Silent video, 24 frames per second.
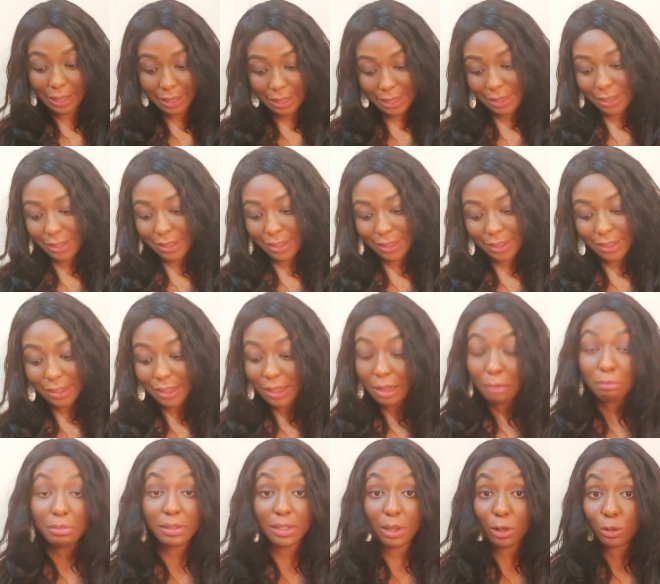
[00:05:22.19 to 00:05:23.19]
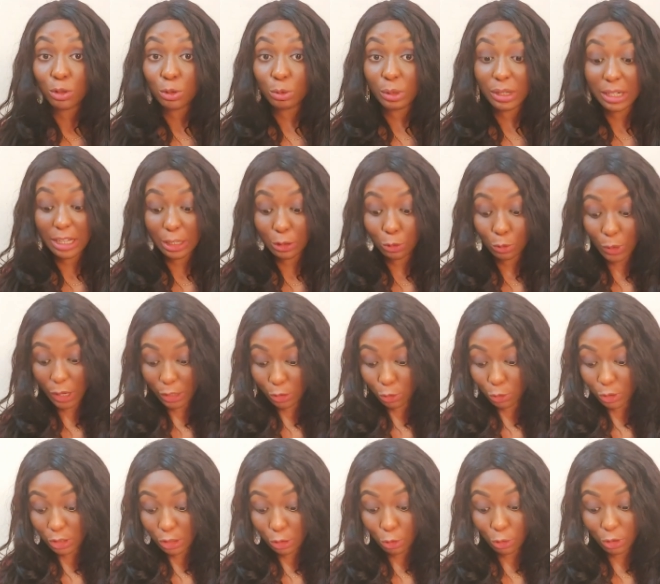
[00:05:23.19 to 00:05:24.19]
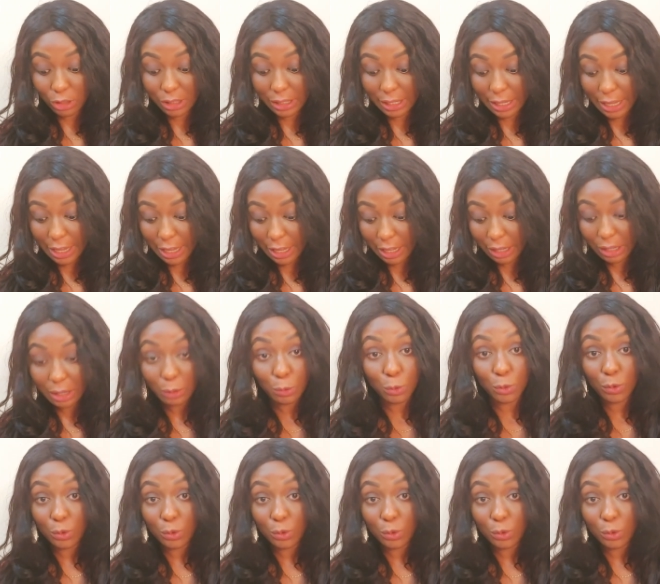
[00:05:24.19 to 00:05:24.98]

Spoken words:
Please, I want to know whether you actually got the hair.